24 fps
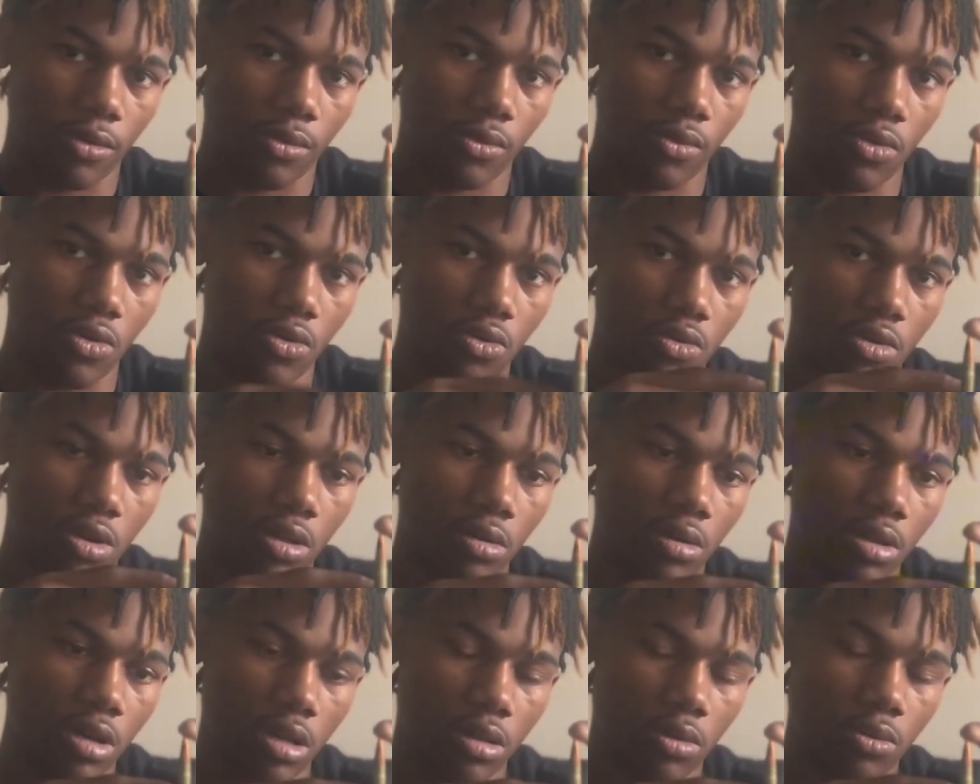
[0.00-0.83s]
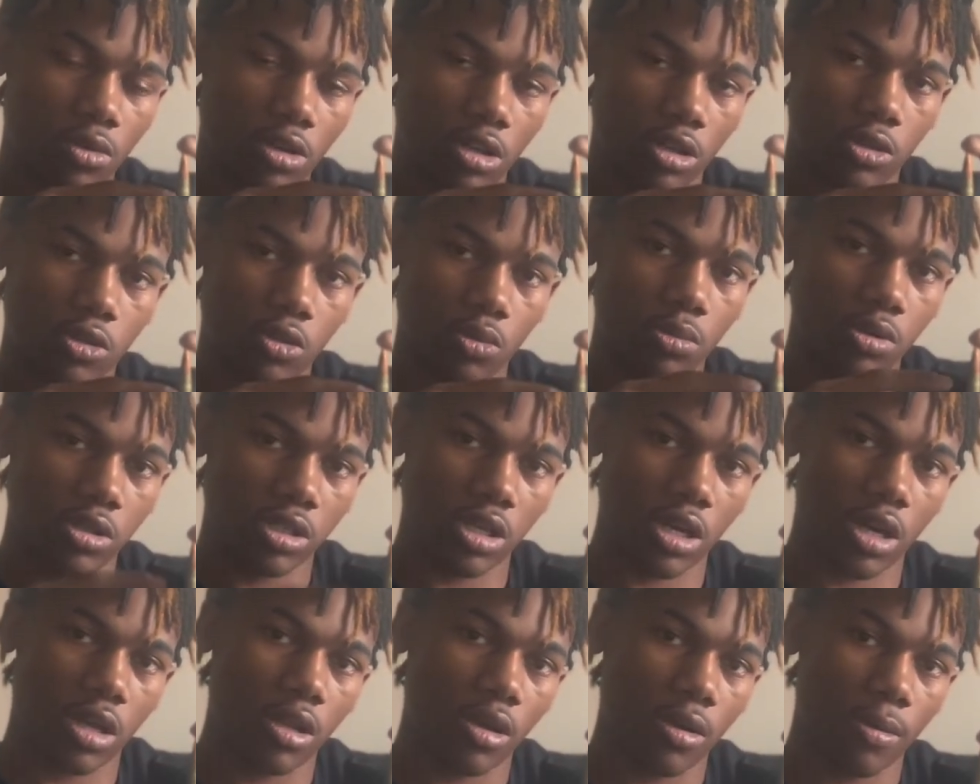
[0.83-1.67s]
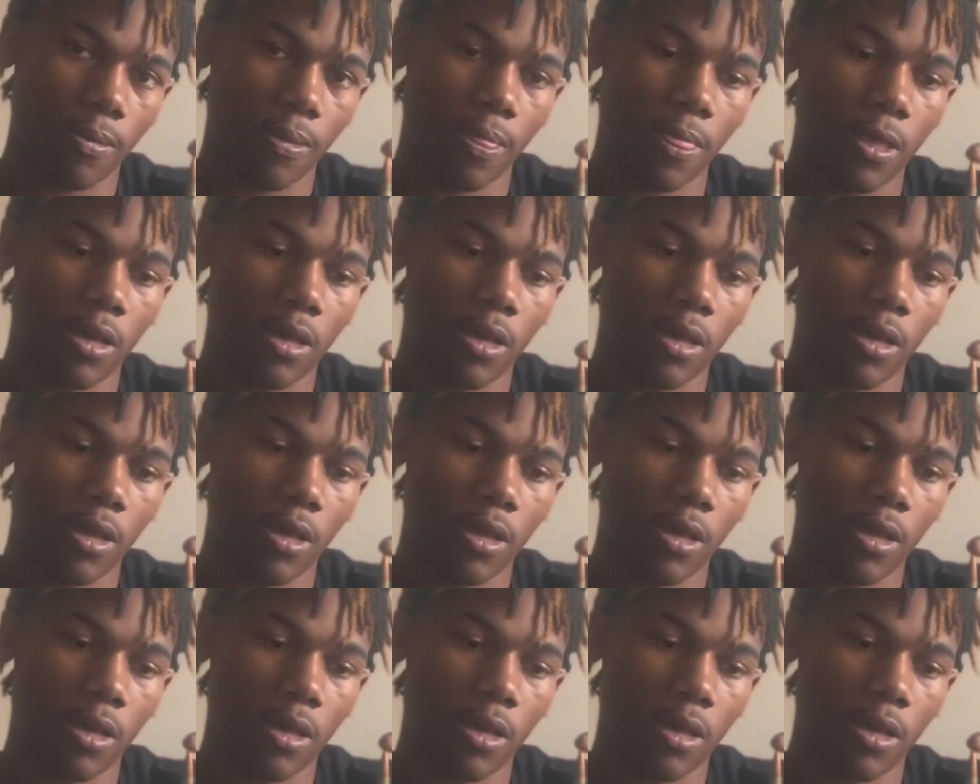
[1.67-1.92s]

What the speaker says: when you dealing with a supersonic.